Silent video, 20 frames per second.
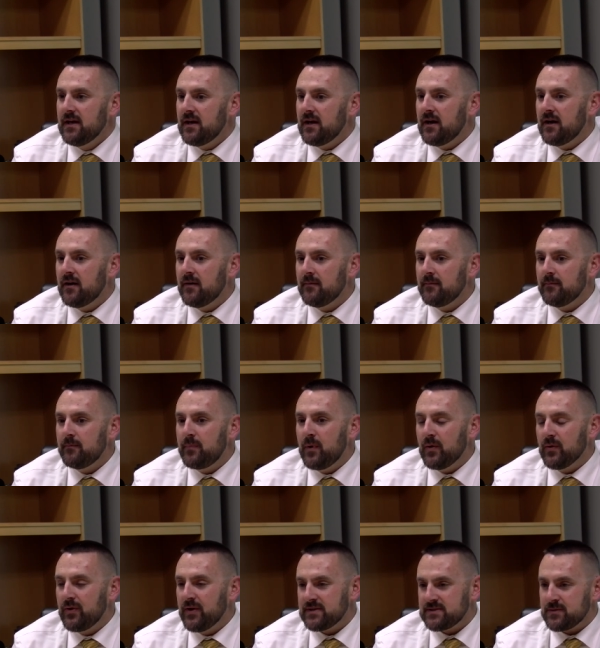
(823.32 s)
um,
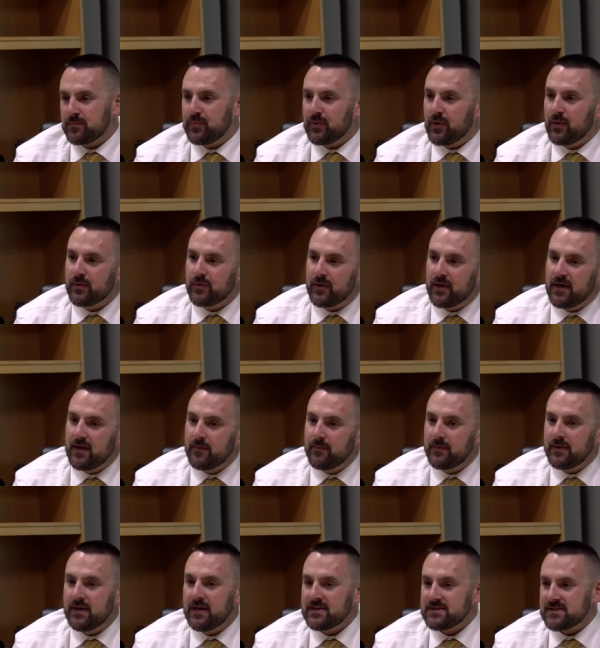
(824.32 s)
both as a program
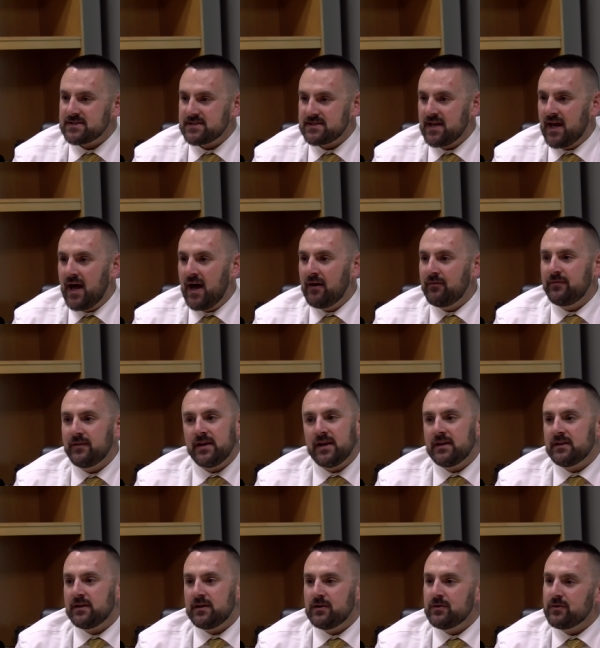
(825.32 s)
and as a staff
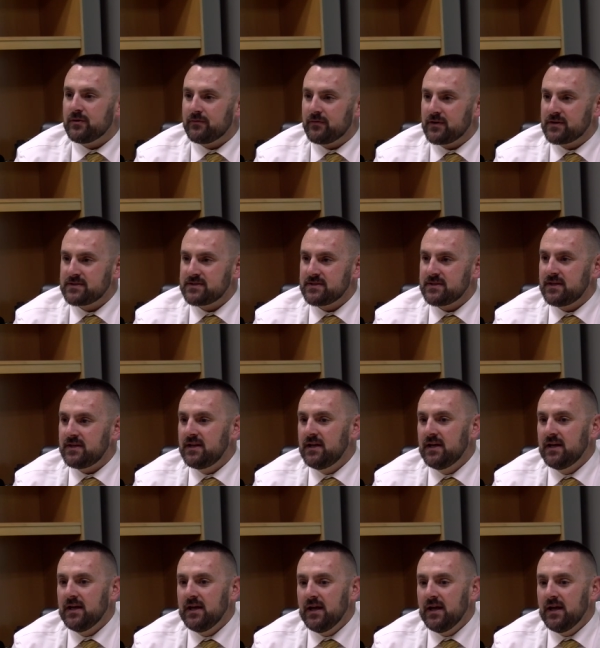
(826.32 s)
and the university.